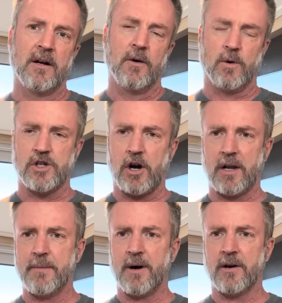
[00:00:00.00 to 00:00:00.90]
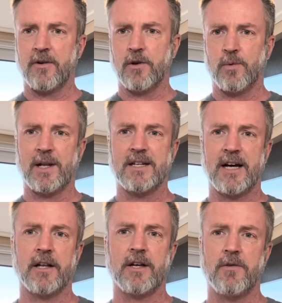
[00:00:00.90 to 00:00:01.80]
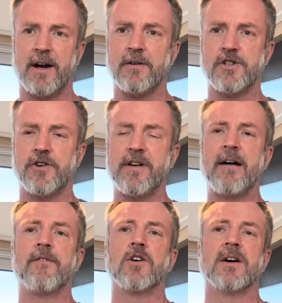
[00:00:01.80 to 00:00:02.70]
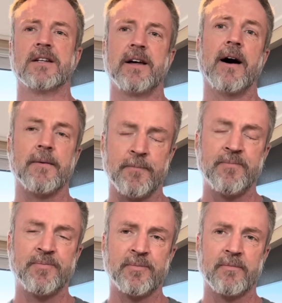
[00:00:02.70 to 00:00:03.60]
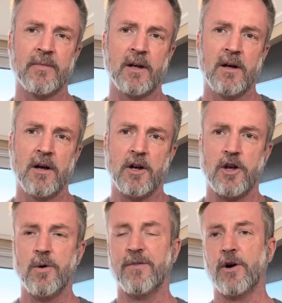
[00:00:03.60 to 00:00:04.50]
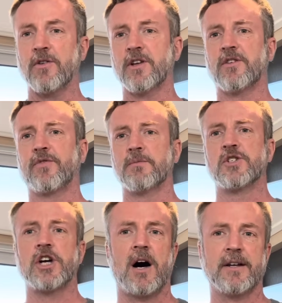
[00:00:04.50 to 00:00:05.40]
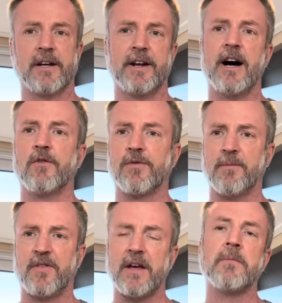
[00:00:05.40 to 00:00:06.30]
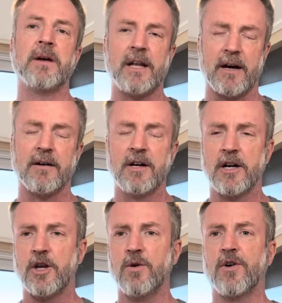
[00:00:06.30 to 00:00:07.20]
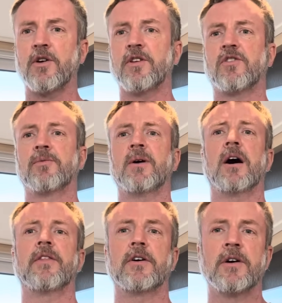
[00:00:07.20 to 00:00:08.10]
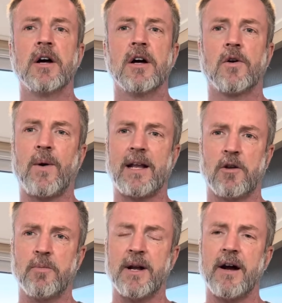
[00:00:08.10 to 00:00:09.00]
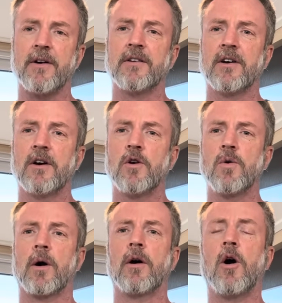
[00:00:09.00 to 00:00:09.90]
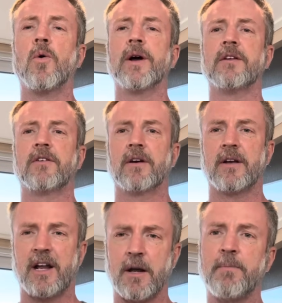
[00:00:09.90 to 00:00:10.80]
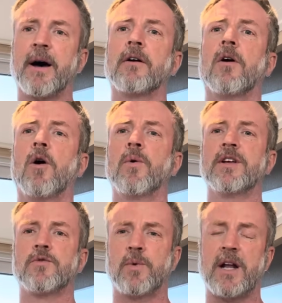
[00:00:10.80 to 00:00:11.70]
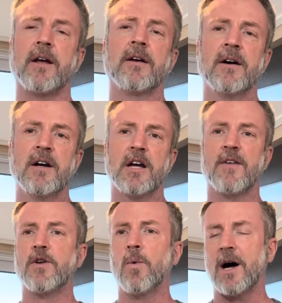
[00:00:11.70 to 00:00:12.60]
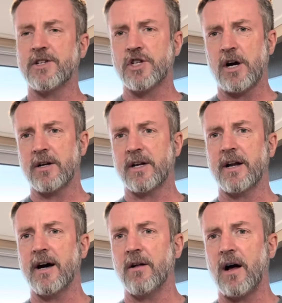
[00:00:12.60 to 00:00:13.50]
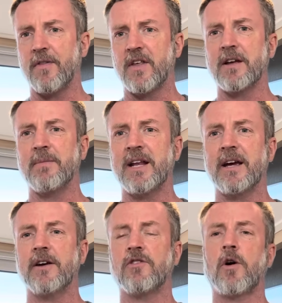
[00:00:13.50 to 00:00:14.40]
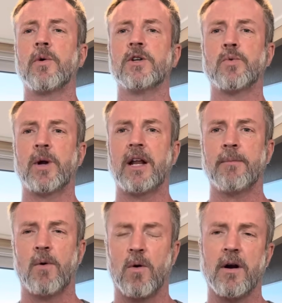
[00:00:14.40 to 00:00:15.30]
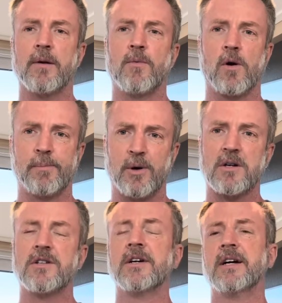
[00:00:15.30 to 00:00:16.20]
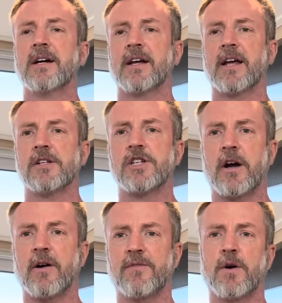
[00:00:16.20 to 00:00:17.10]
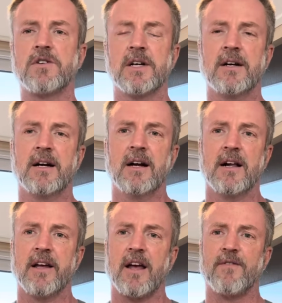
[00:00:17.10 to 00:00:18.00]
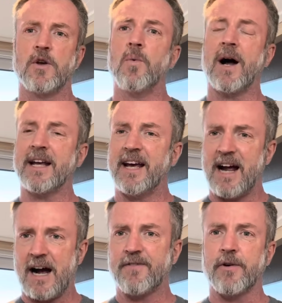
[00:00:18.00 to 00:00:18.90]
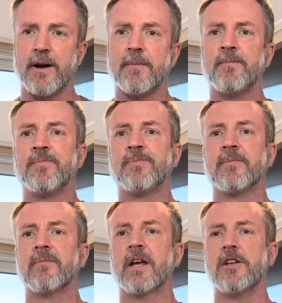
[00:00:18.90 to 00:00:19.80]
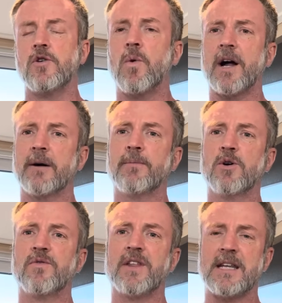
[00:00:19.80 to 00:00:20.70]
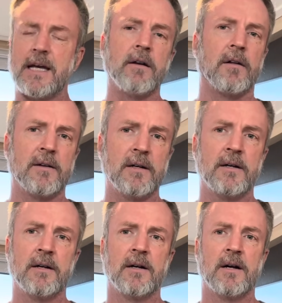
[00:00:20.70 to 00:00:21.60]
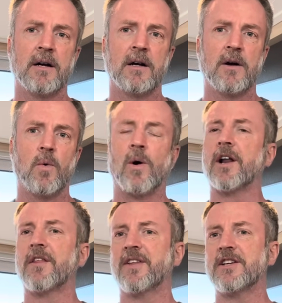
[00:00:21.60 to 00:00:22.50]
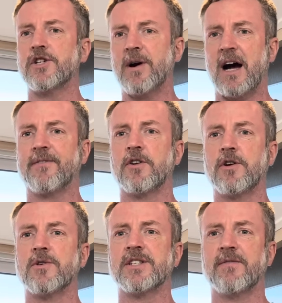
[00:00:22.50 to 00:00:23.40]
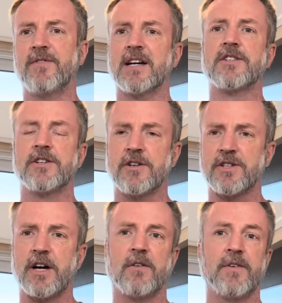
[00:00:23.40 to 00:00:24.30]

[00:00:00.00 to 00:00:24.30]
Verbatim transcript: What Charlie Munger is really telling you there is you're never done. You have heard this from Sean Cannell from Think Media. You've heard this from other great luminaries who are always getting better, always reading. If you watch Sean Cannell on Think Media, he's always reading more and more books and sharing. Folks, if you want to get after it and you want to move the needle, one of the things you have to do is invest in yourself.